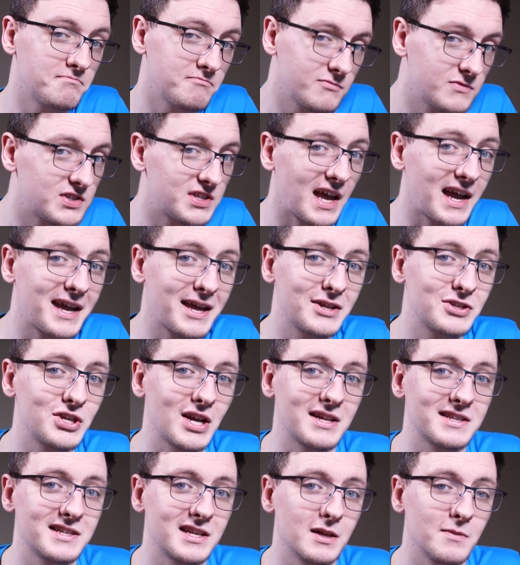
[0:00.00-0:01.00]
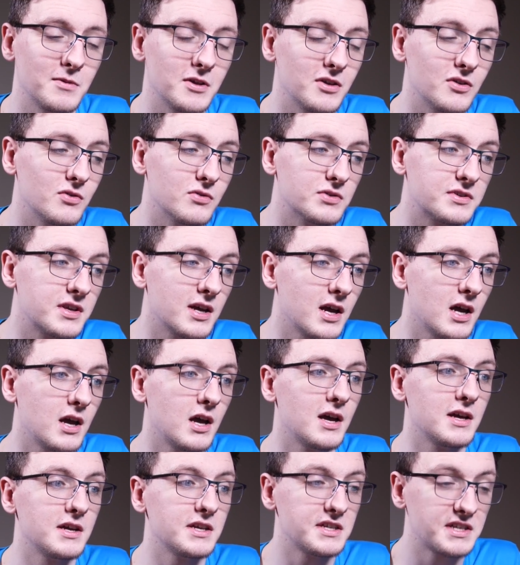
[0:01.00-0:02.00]
second gen CPUs
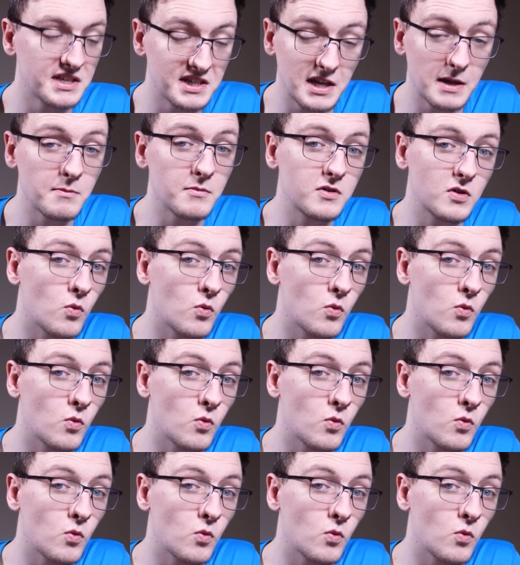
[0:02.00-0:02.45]
seem